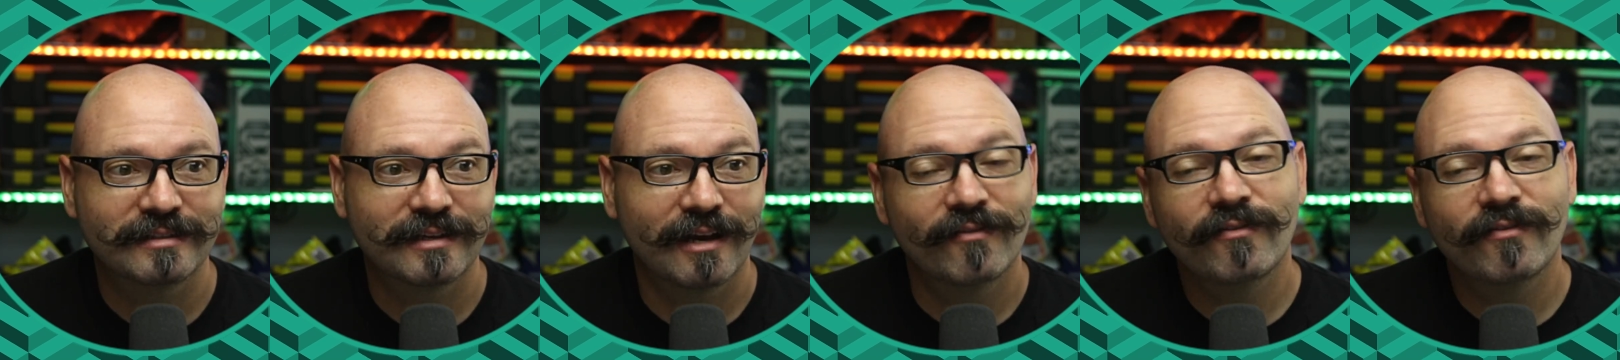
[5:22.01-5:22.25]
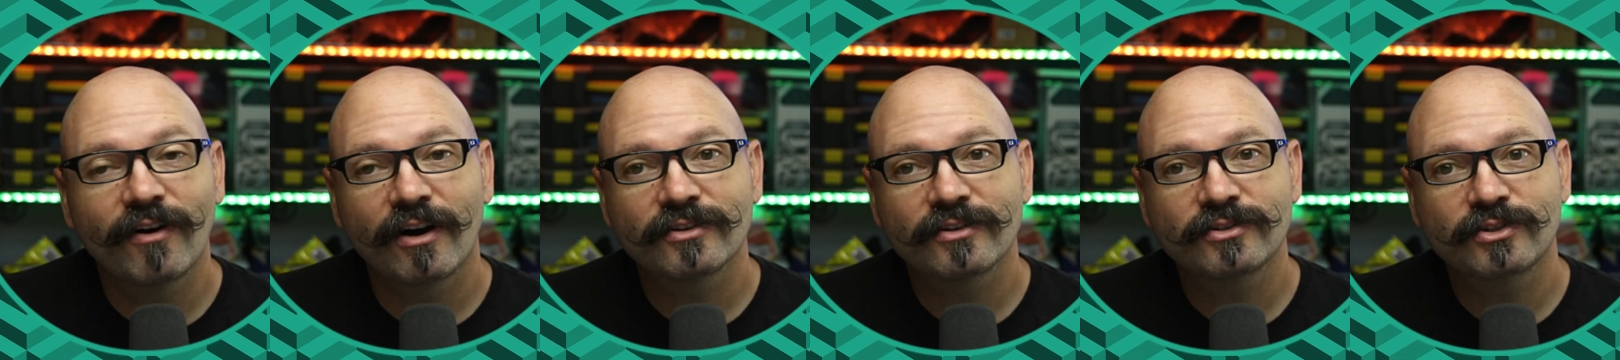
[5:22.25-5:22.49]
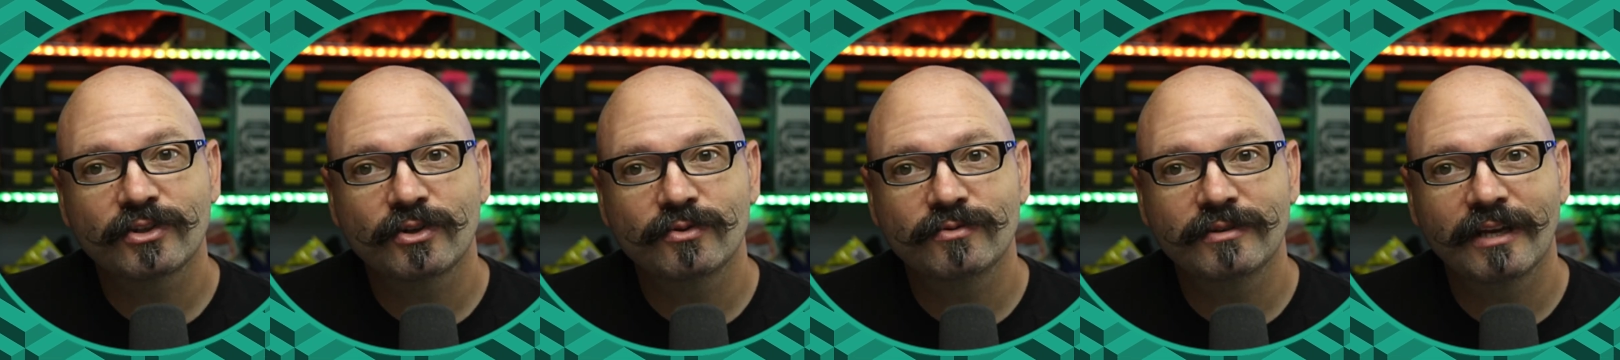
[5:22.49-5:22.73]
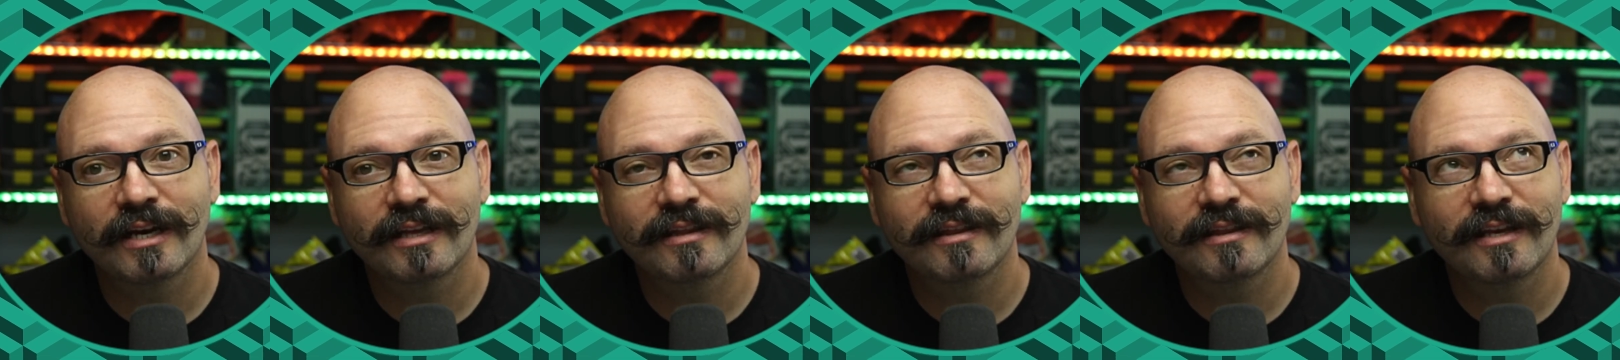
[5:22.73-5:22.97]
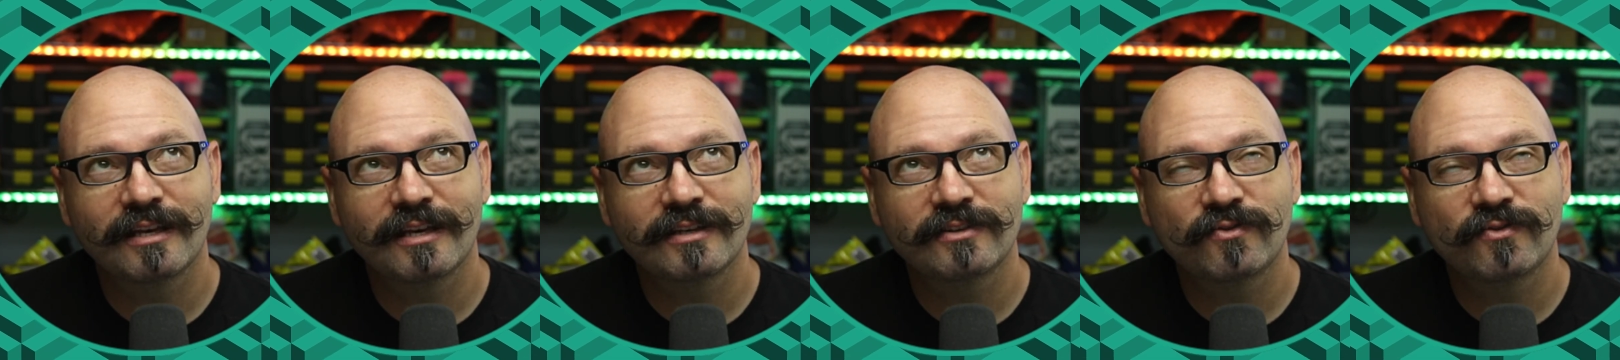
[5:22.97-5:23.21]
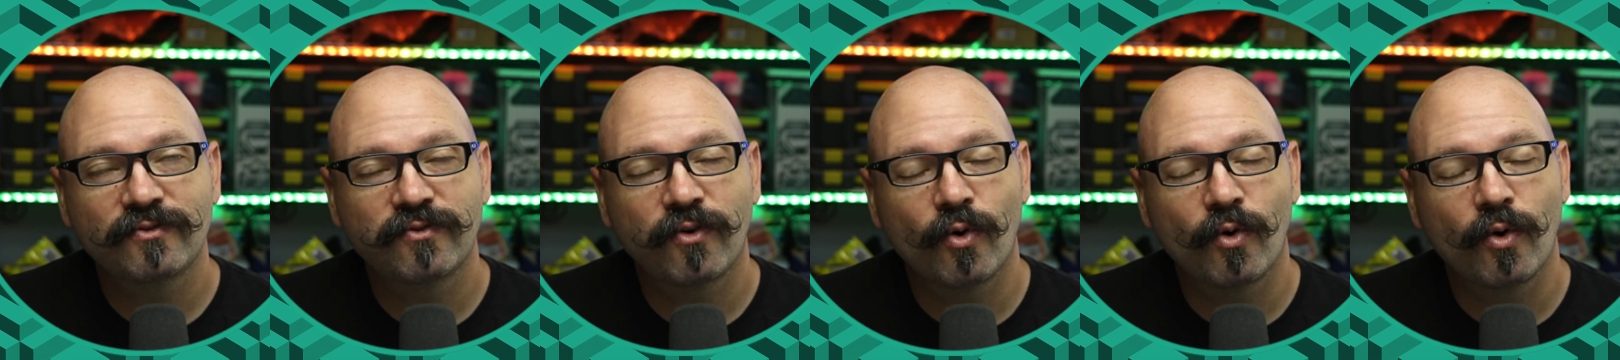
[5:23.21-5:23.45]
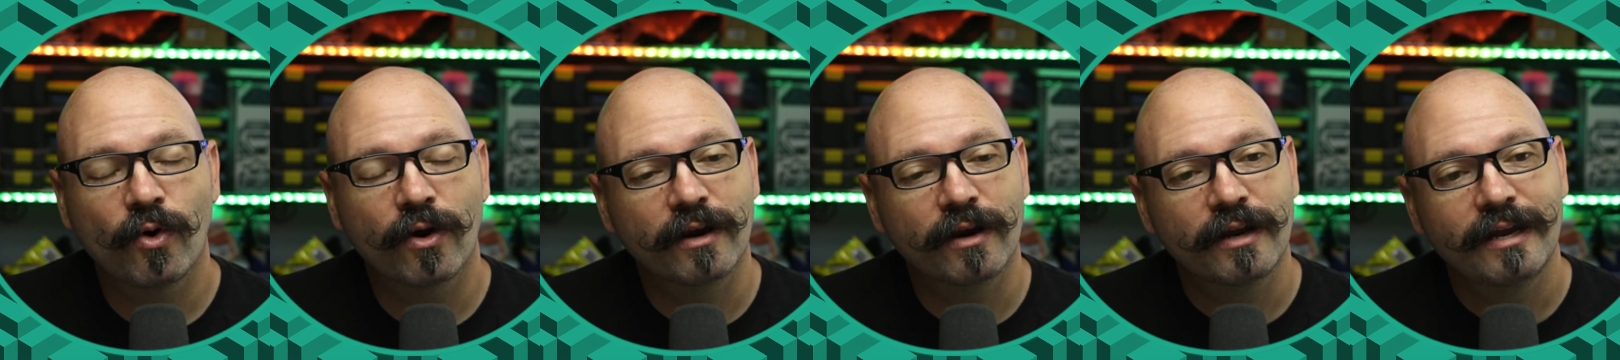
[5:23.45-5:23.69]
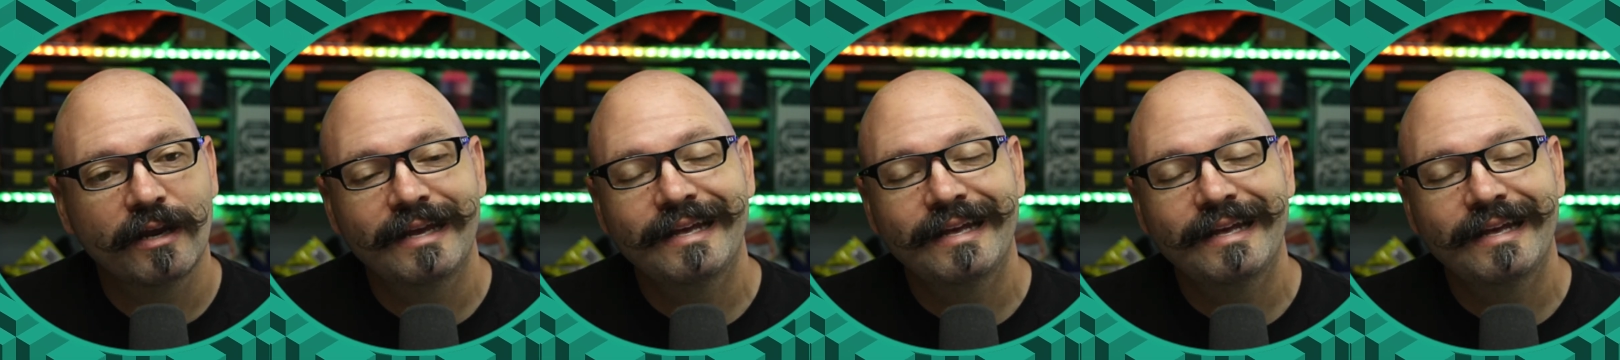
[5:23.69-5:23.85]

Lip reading: I've also done this for